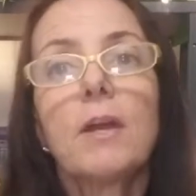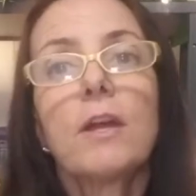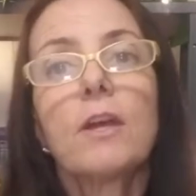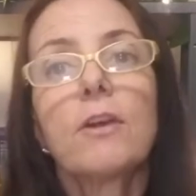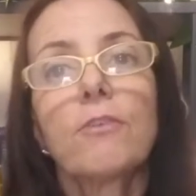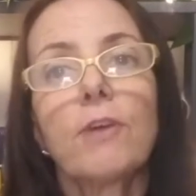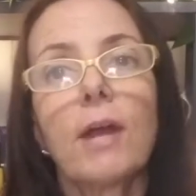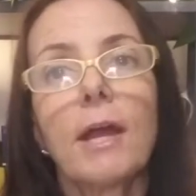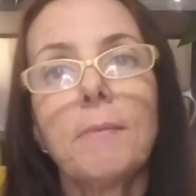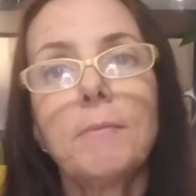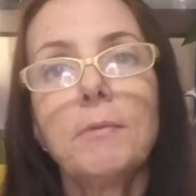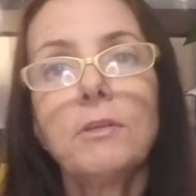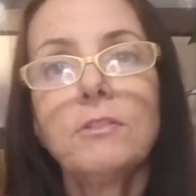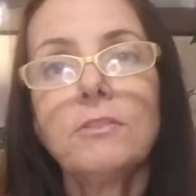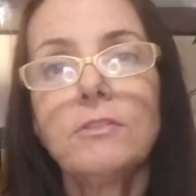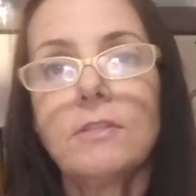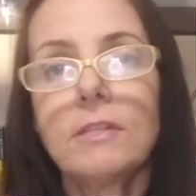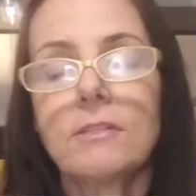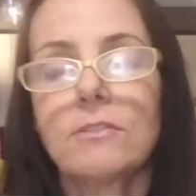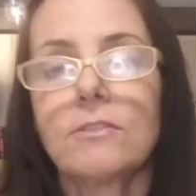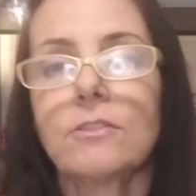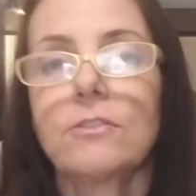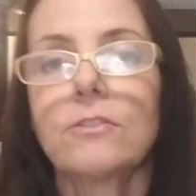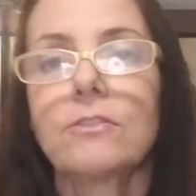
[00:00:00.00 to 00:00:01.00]
grab your
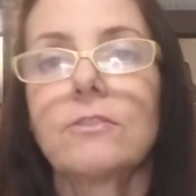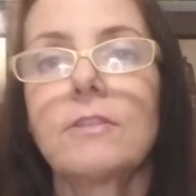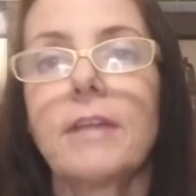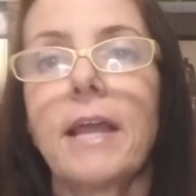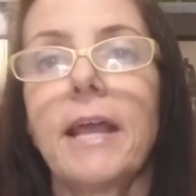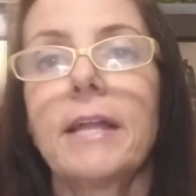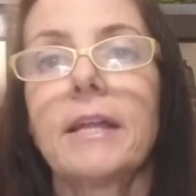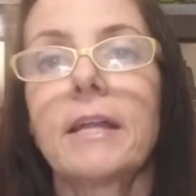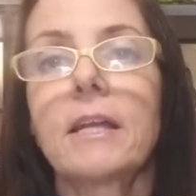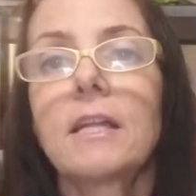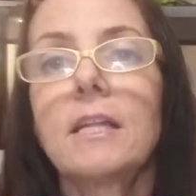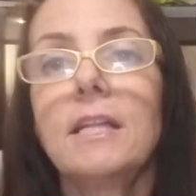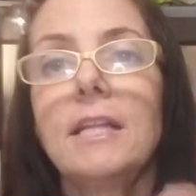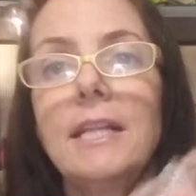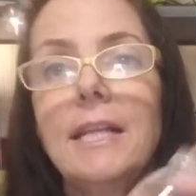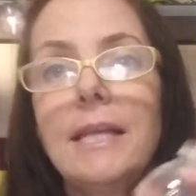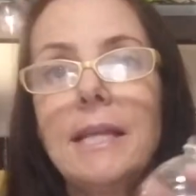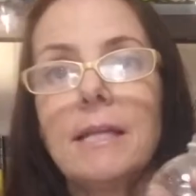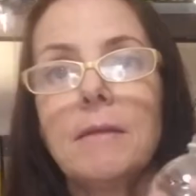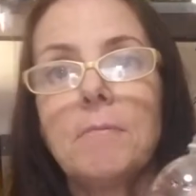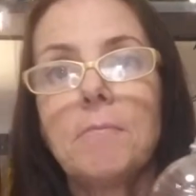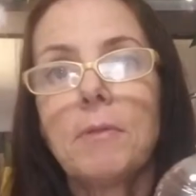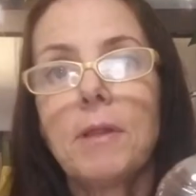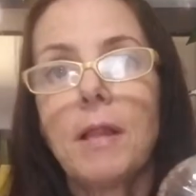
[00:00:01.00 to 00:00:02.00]
scissors and a
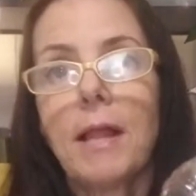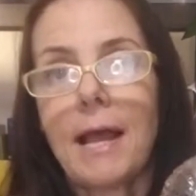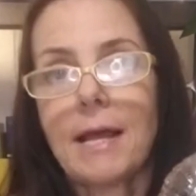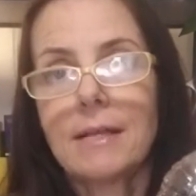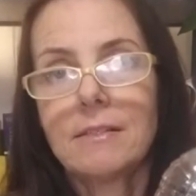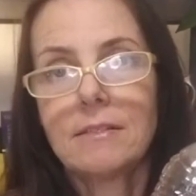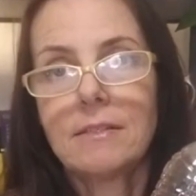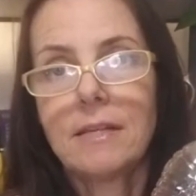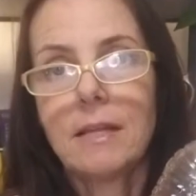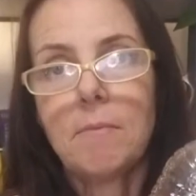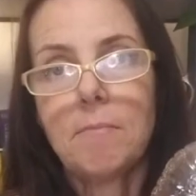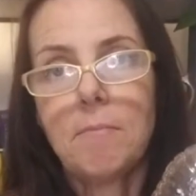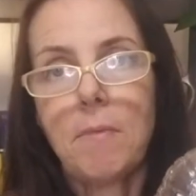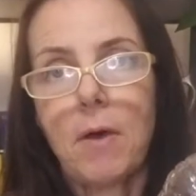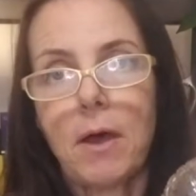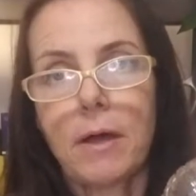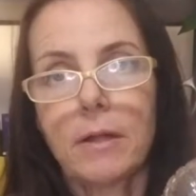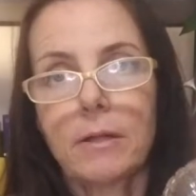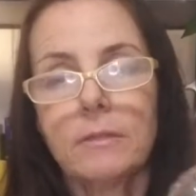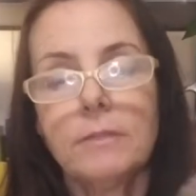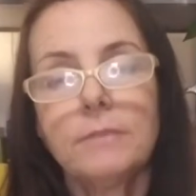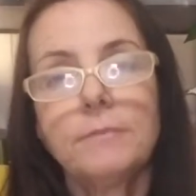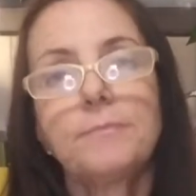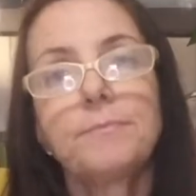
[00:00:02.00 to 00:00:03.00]
clean plastic
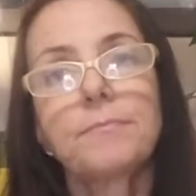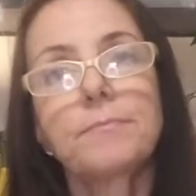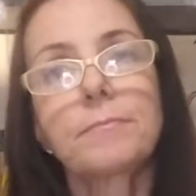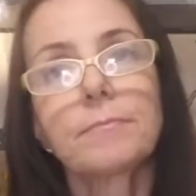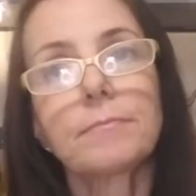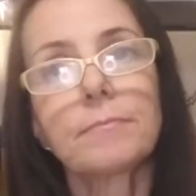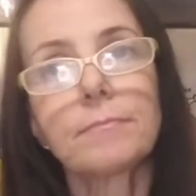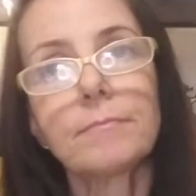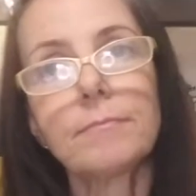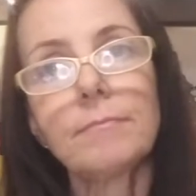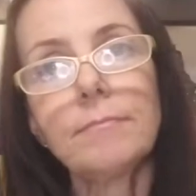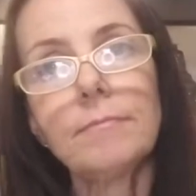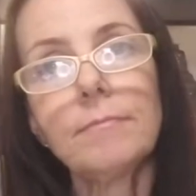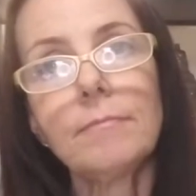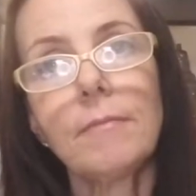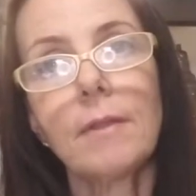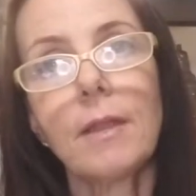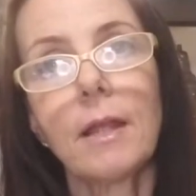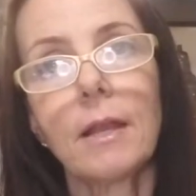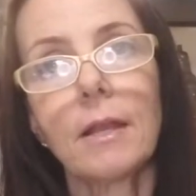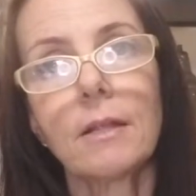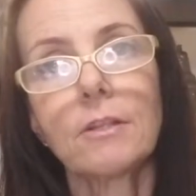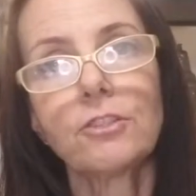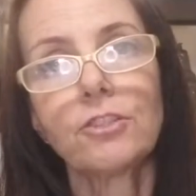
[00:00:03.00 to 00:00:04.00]
bottle,
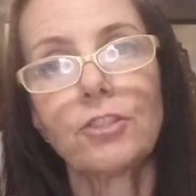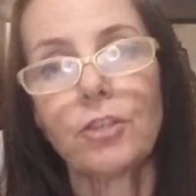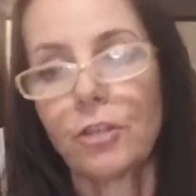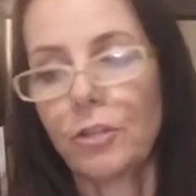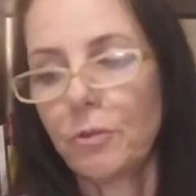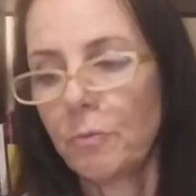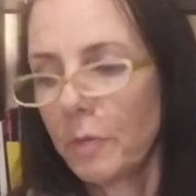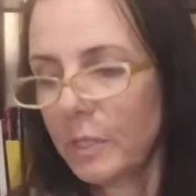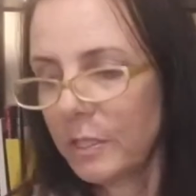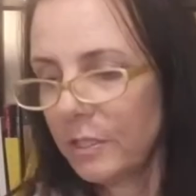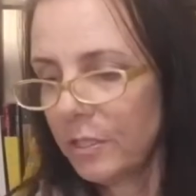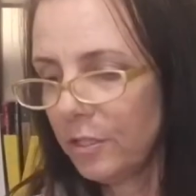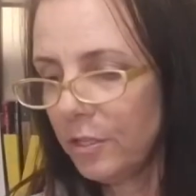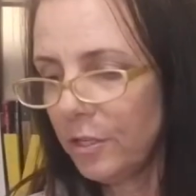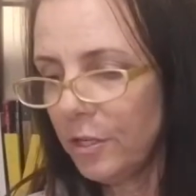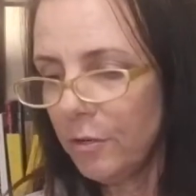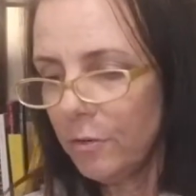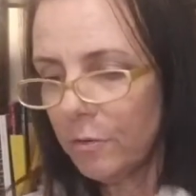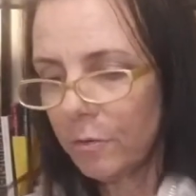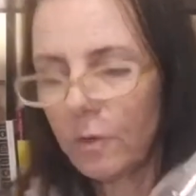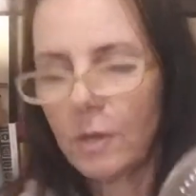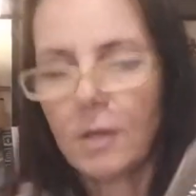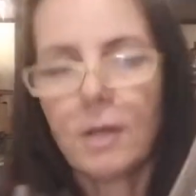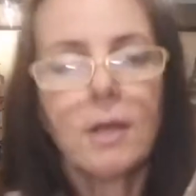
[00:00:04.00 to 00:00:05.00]
and I'll show you what to
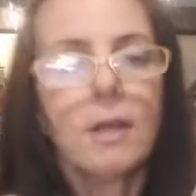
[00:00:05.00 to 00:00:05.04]
do.